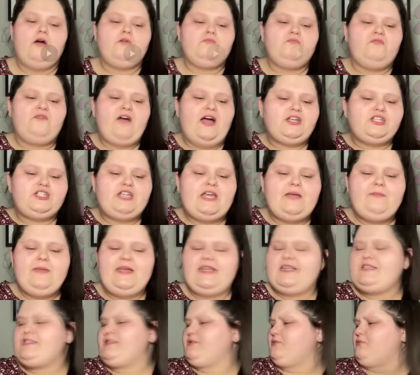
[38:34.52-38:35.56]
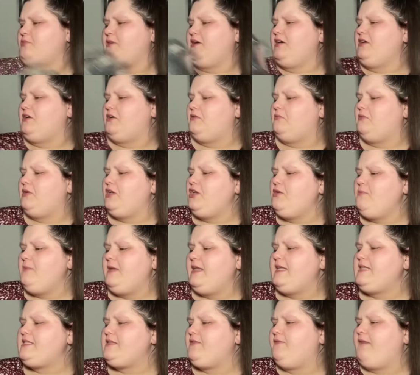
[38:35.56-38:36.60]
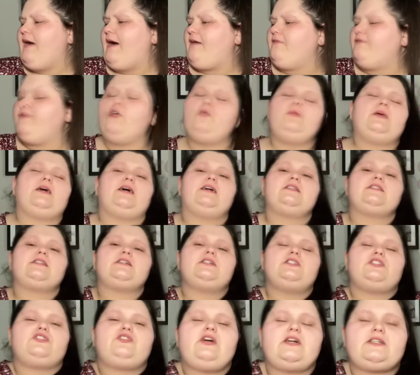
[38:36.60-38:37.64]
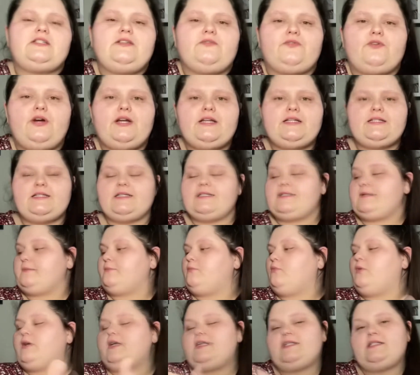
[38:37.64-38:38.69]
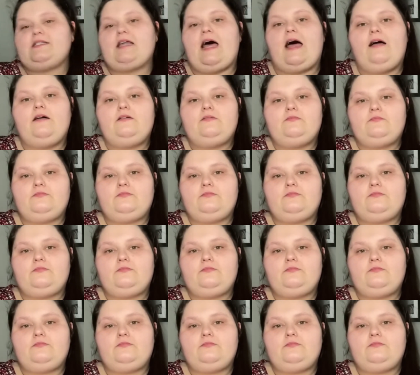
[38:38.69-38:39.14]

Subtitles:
Fat shaming isn't real. What do you mean it's fat phobia? It's constructive criticism. What is that?